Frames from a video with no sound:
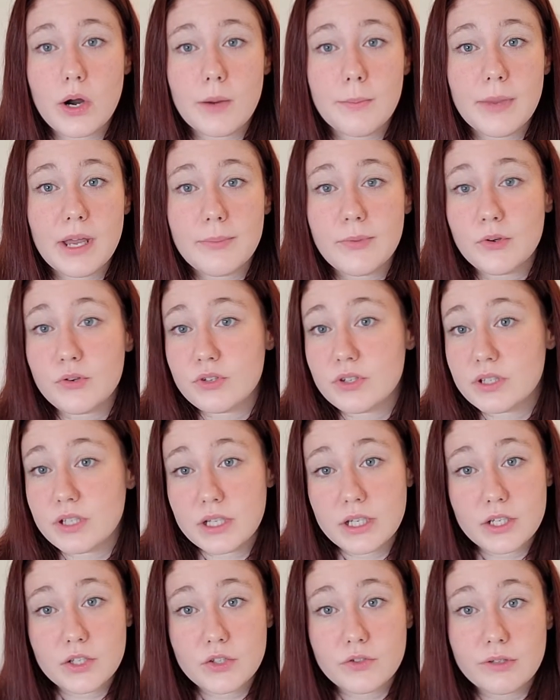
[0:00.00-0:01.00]
maybe you're just a
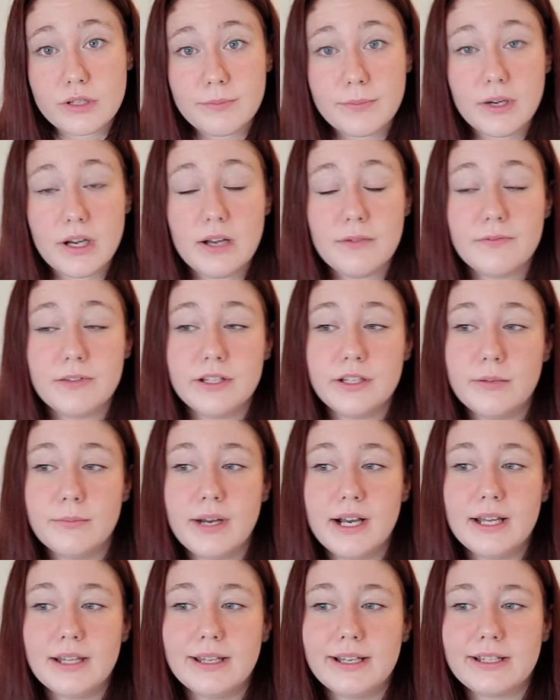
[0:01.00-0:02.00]
history buff and you
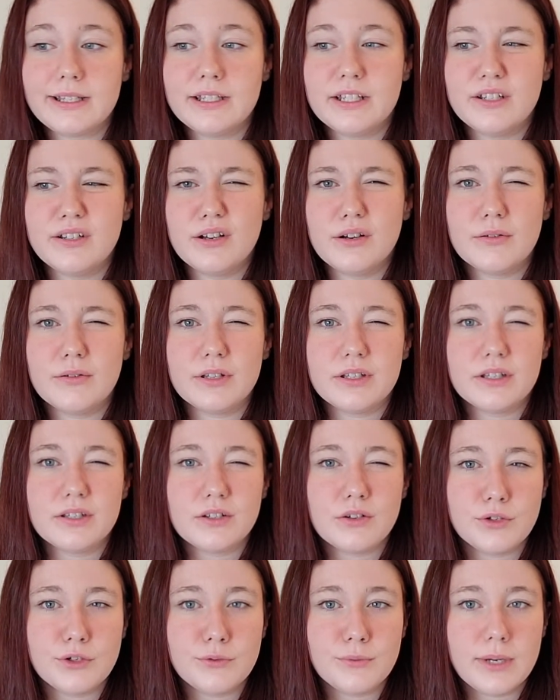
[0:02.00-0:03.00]
might like to know this is
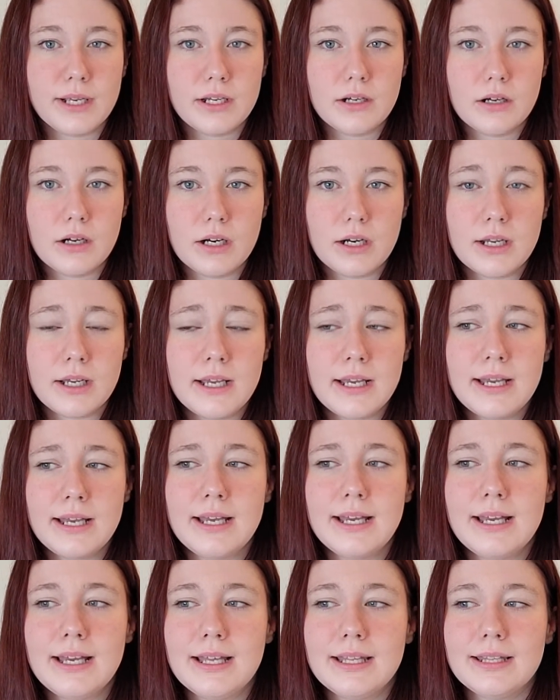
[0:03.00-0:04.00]
on your radar.
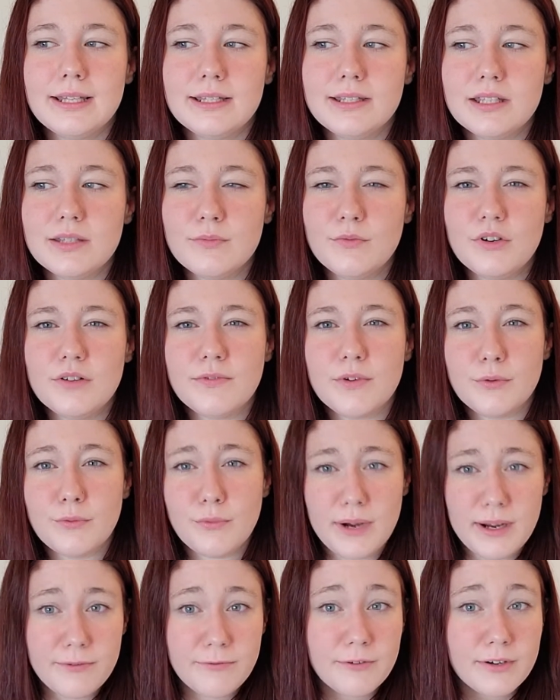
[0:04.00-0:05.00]
This is more of a
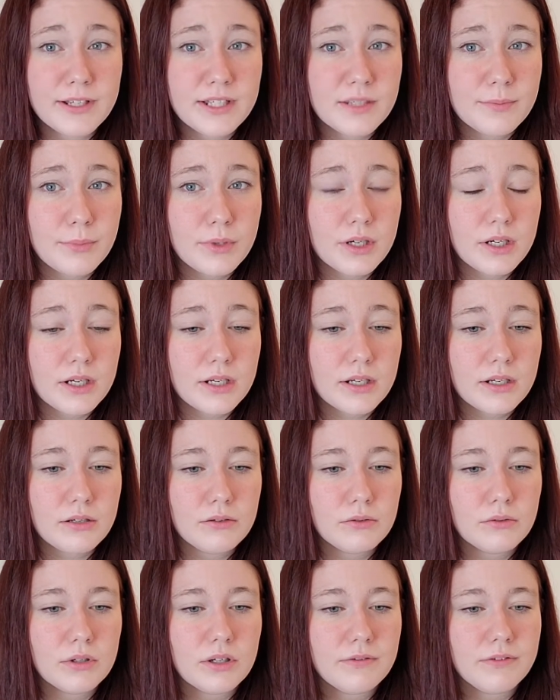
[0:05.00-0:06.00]
reference book,
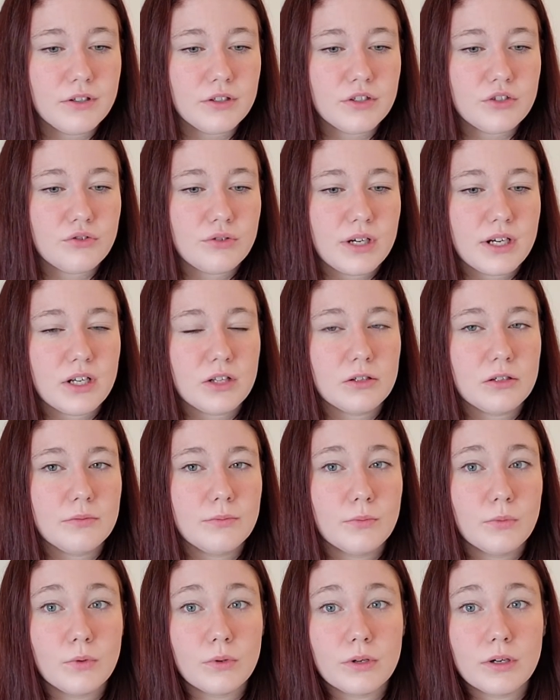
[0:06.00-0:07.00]
or if you're just trying to
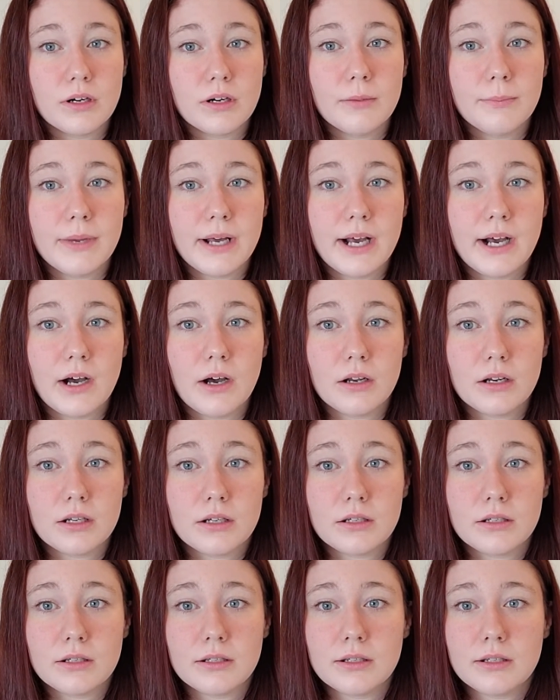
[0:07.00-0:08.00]
learn more about
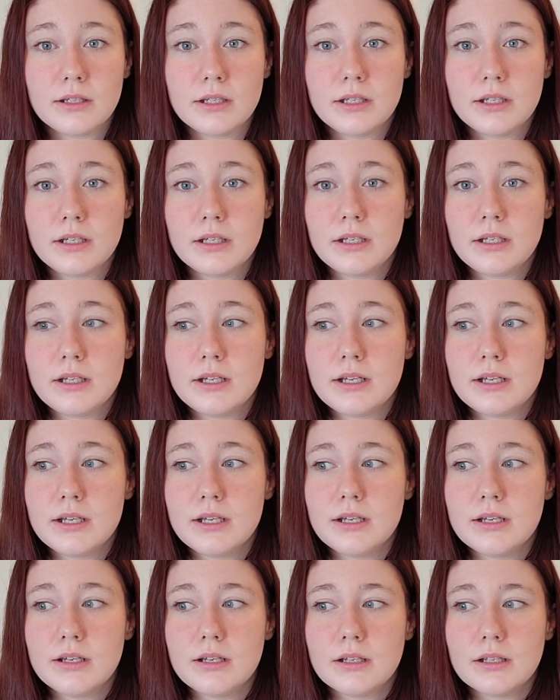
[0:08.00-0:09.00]

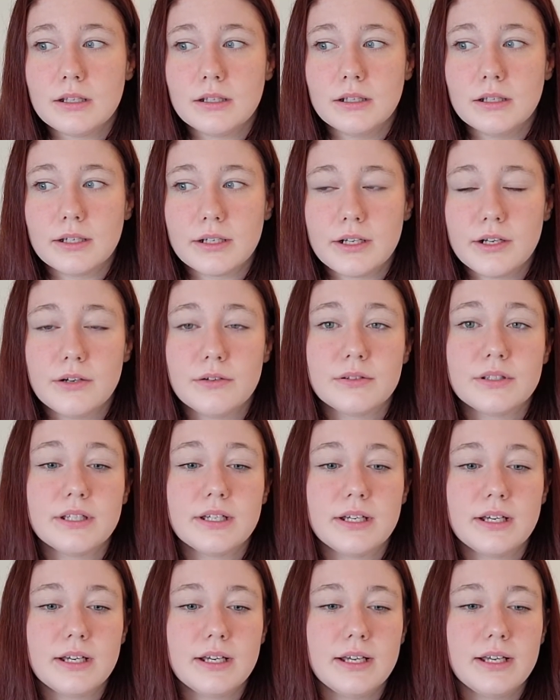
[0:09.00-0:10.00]

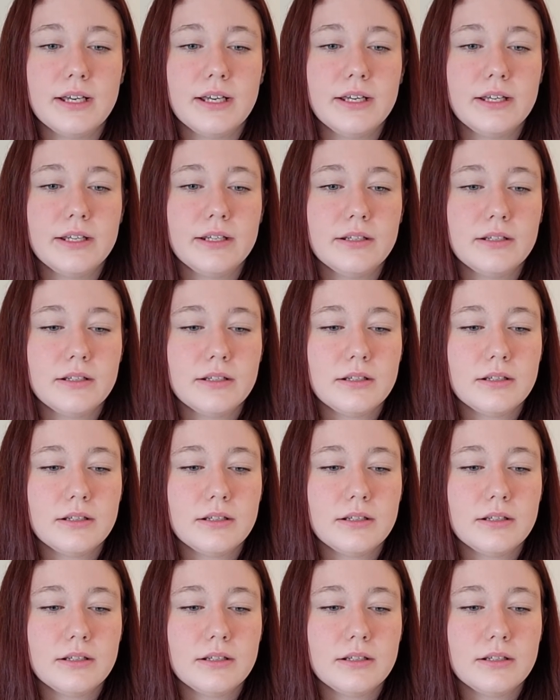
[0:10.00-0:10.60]
Lakota and